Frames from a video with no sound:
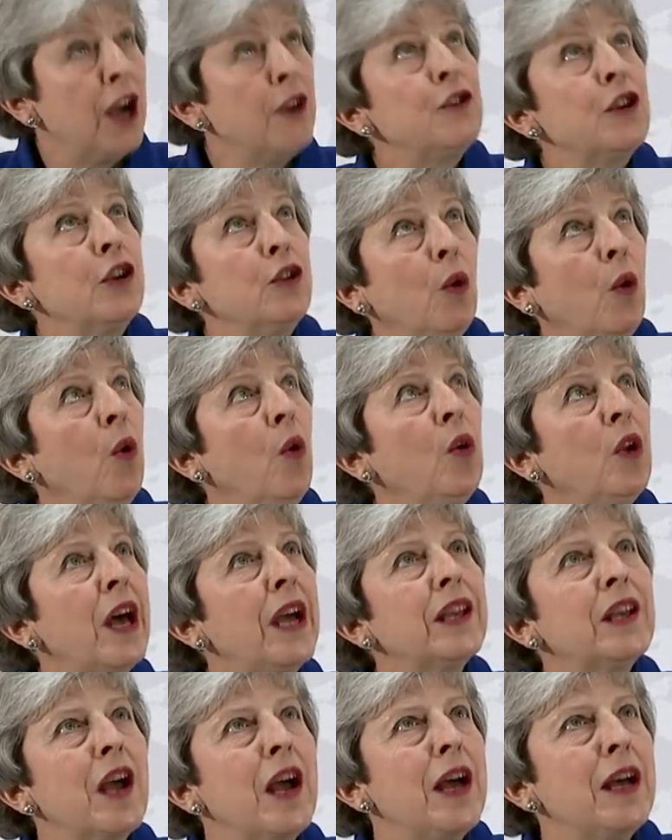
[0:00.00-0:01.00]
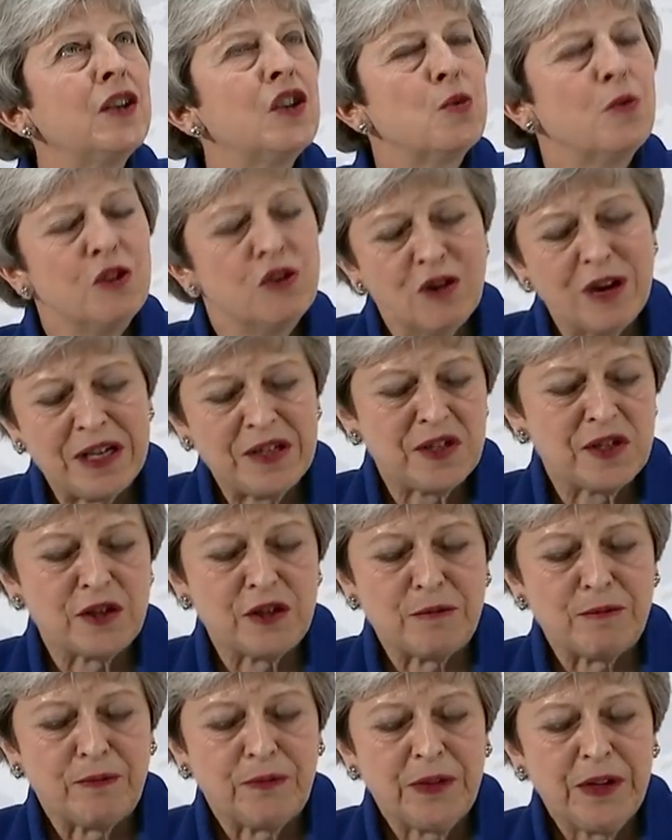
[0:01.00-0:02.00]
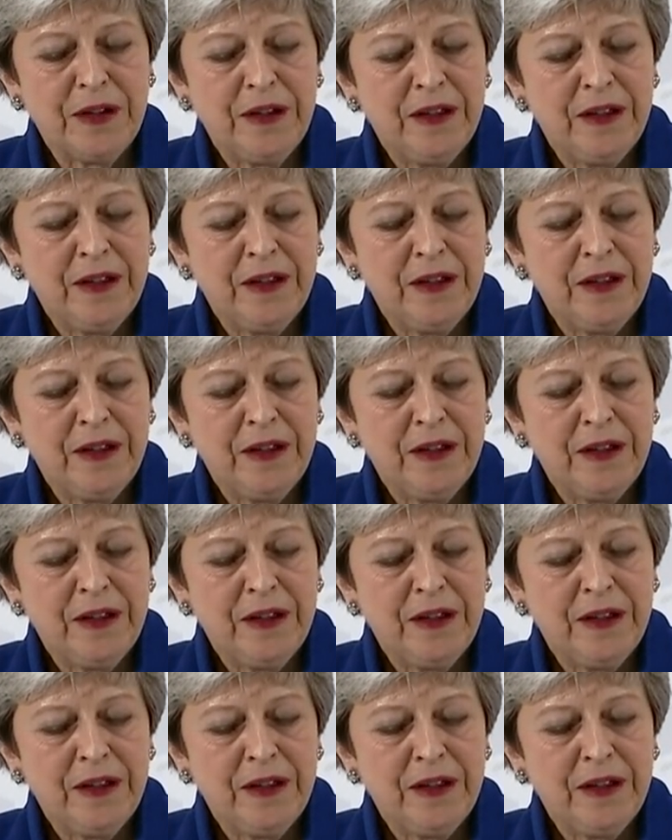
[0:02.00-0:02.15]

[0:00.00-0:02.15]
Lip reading: I've done all I can to address them.